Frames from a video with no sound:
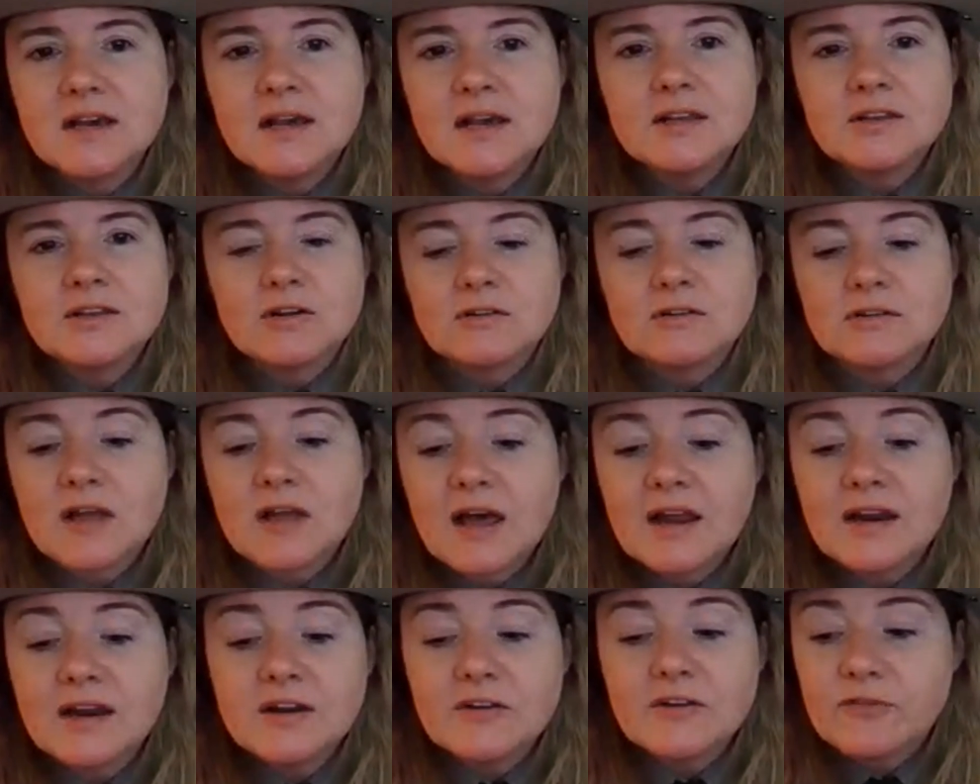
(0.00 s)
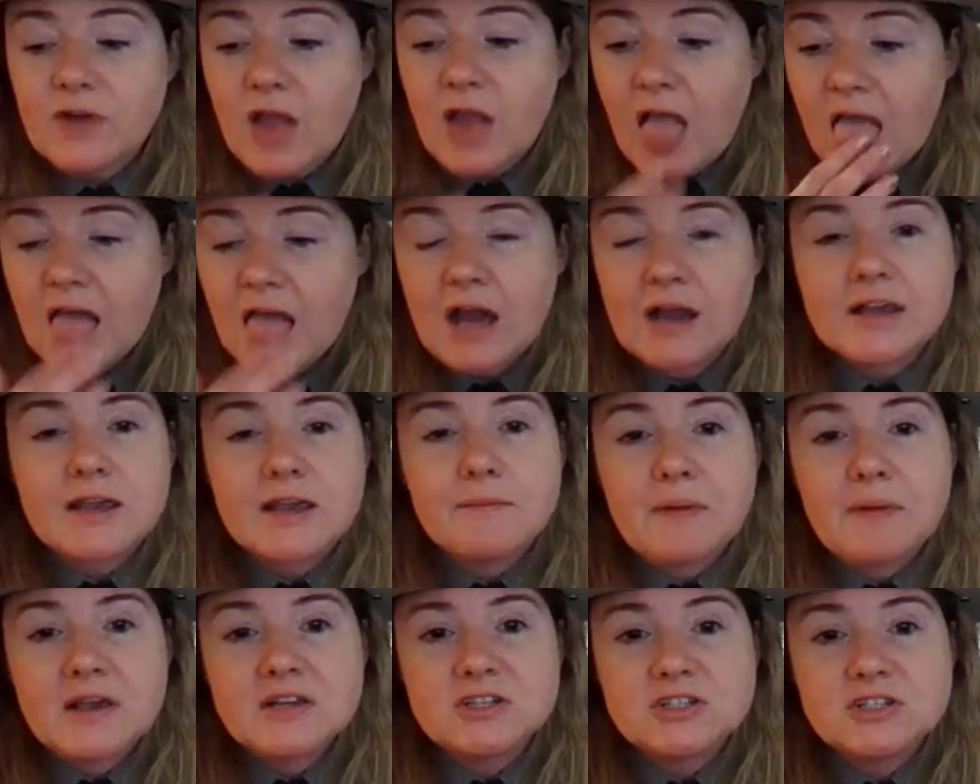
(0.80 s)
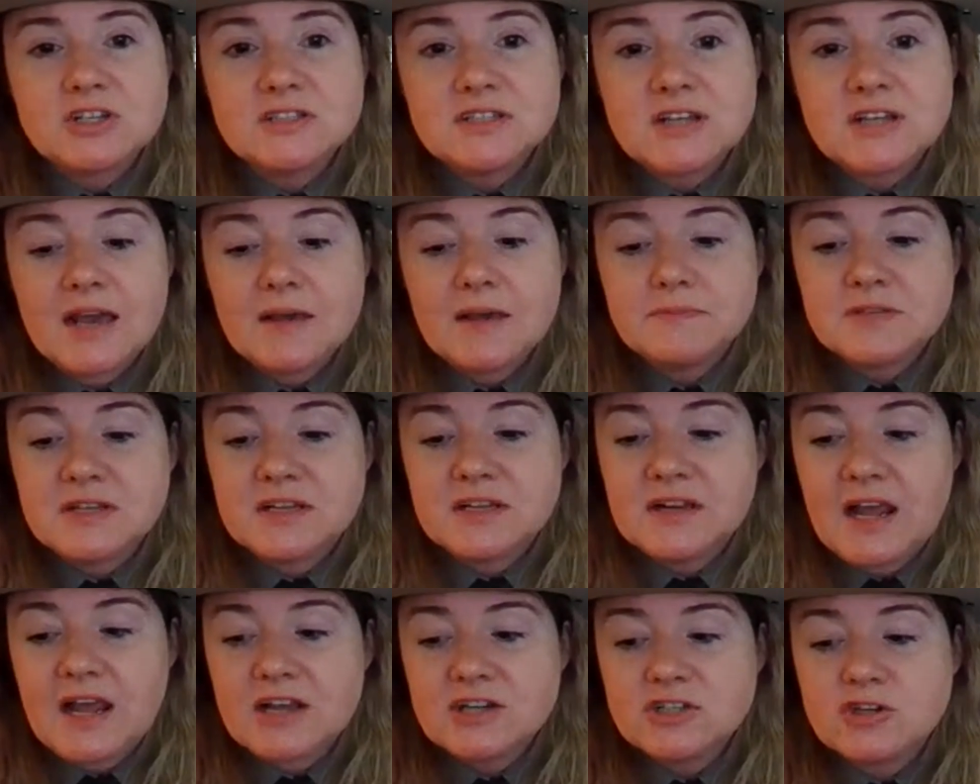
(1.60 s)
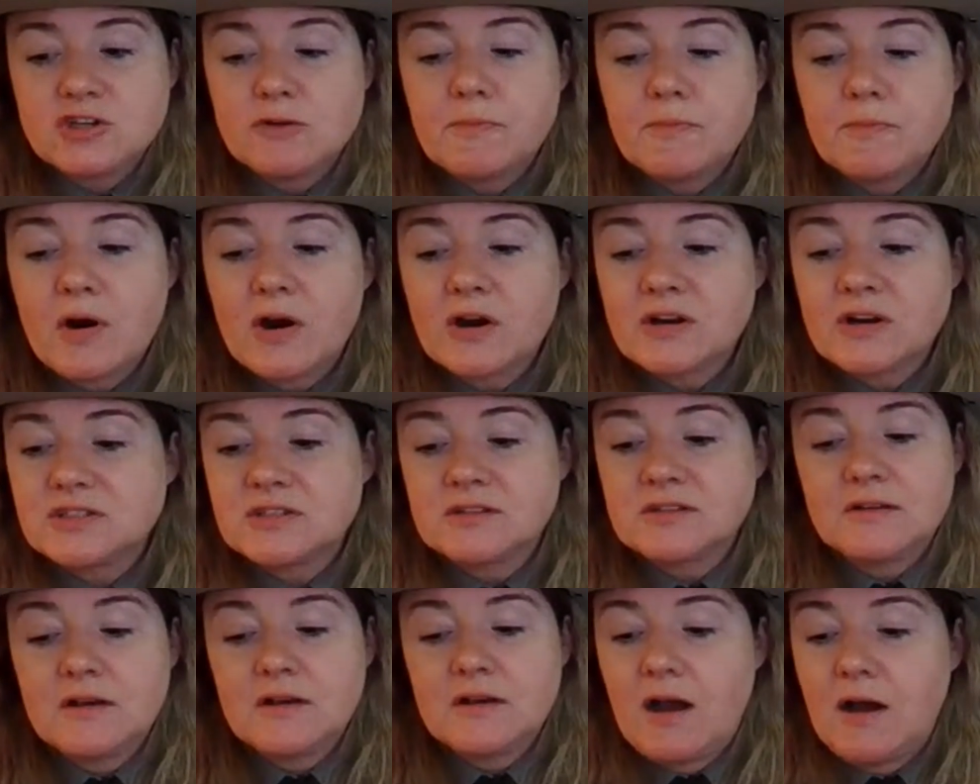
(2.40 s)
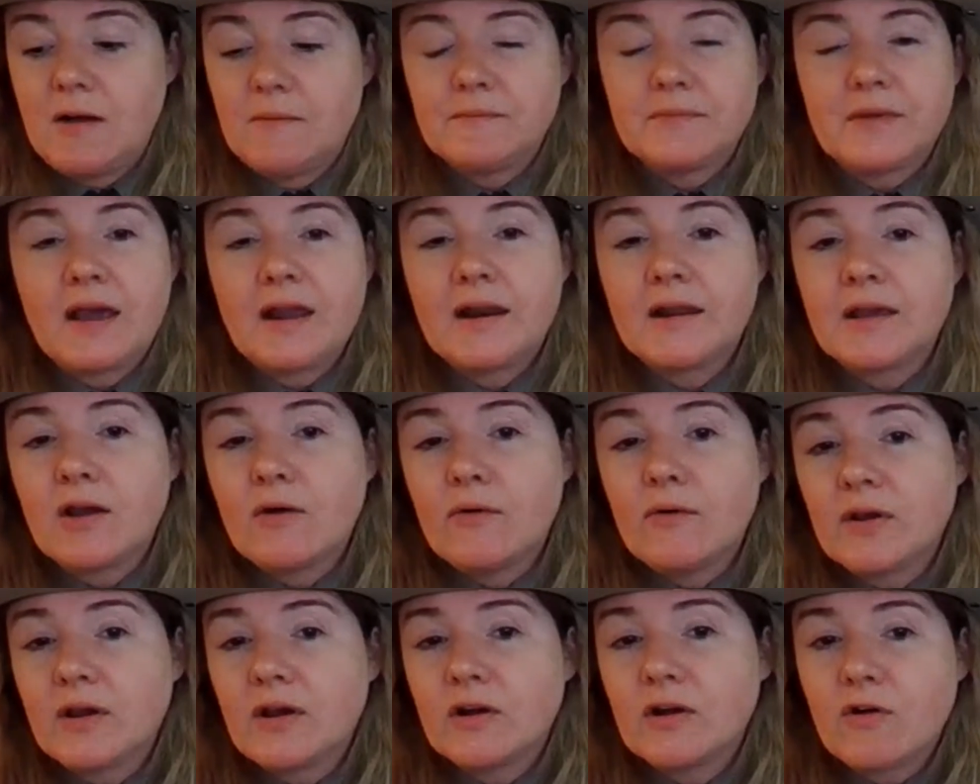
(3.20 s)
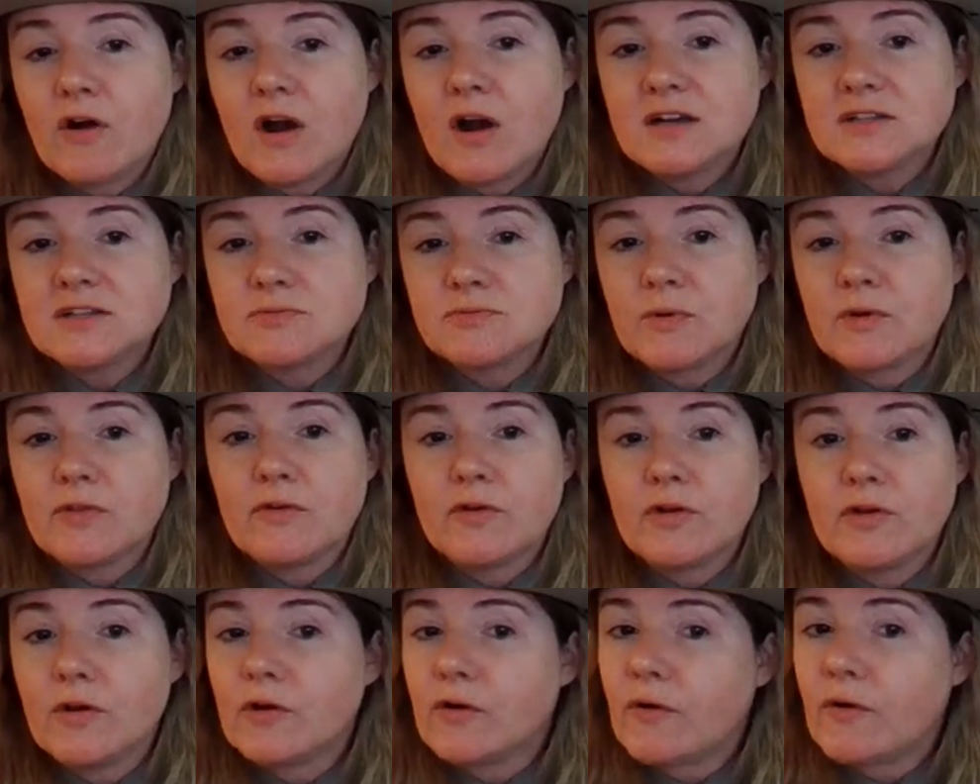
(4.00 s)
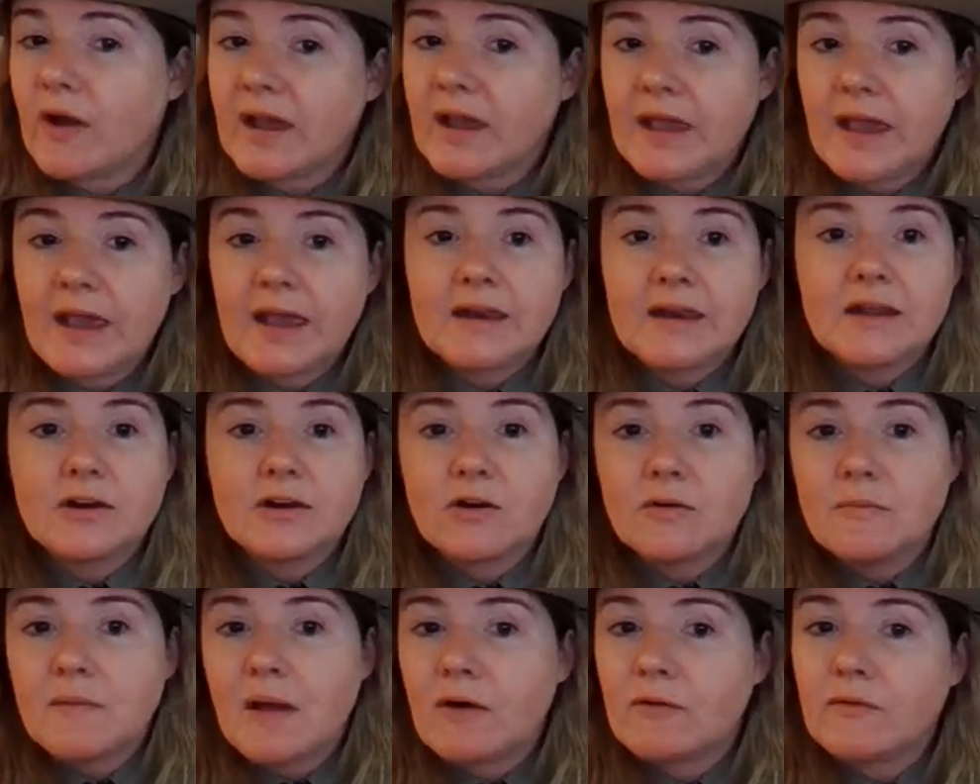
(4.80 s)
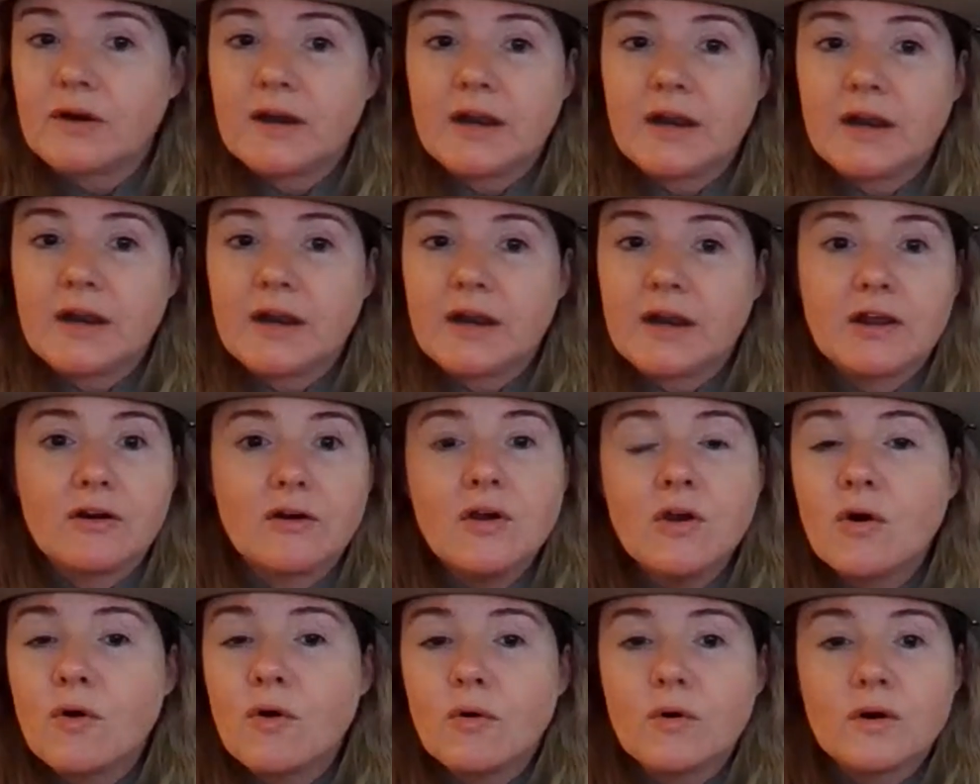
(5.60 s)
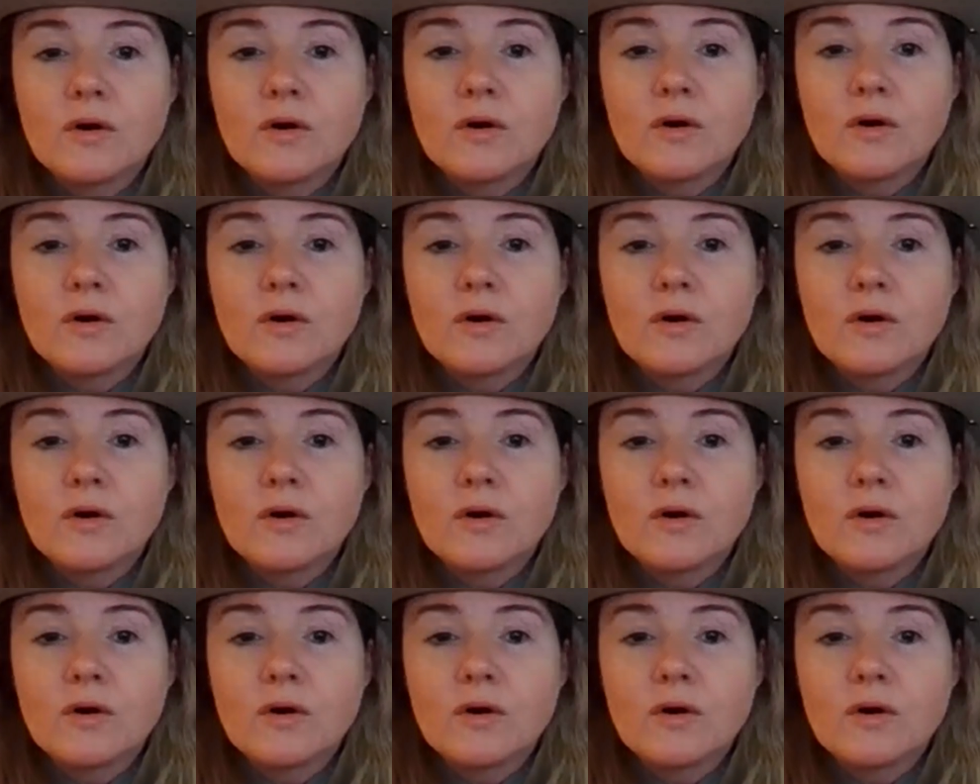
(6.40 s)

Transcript: There are a lot of different occupation types in national parks, kind of going across whether you're at Grand Canyon or Mount Rainier or